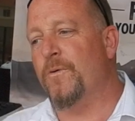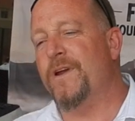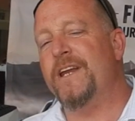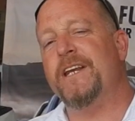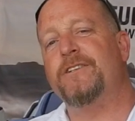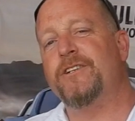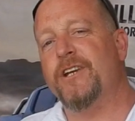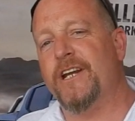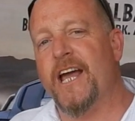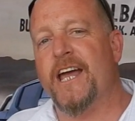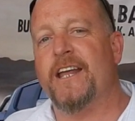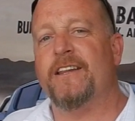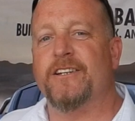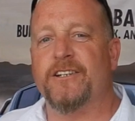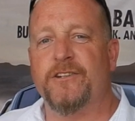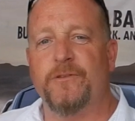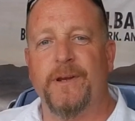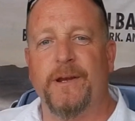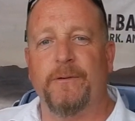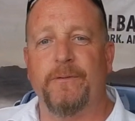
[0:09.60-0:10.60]
We today,
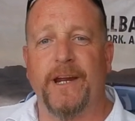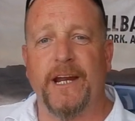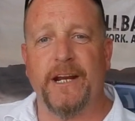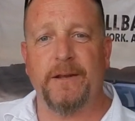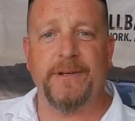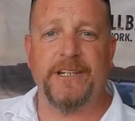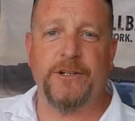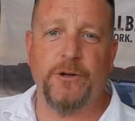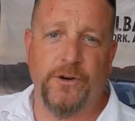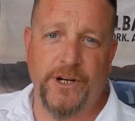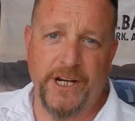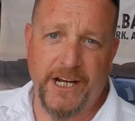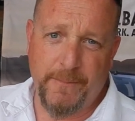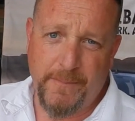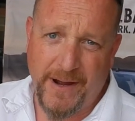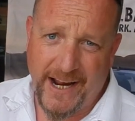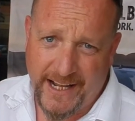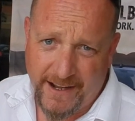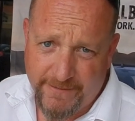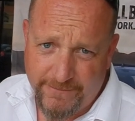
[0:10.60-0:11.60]
this week, we're going to be talking
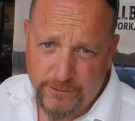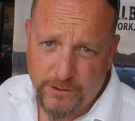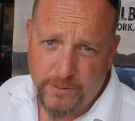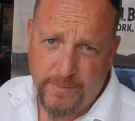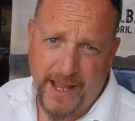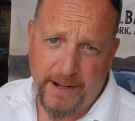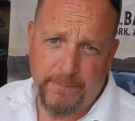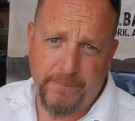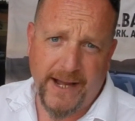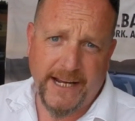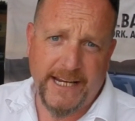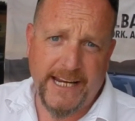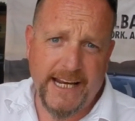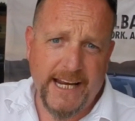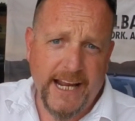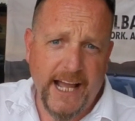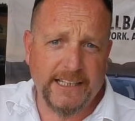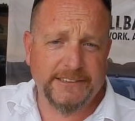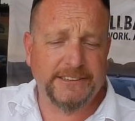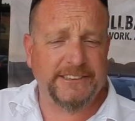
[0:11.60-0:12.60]
about our fullback
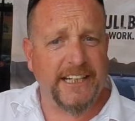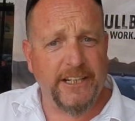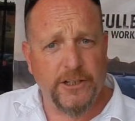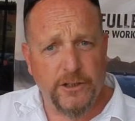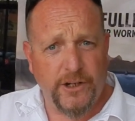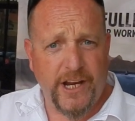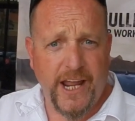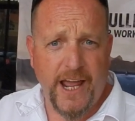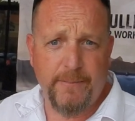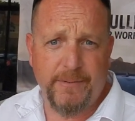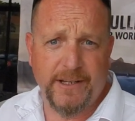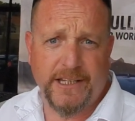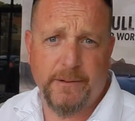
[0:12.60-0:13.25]
bakkie, our single cab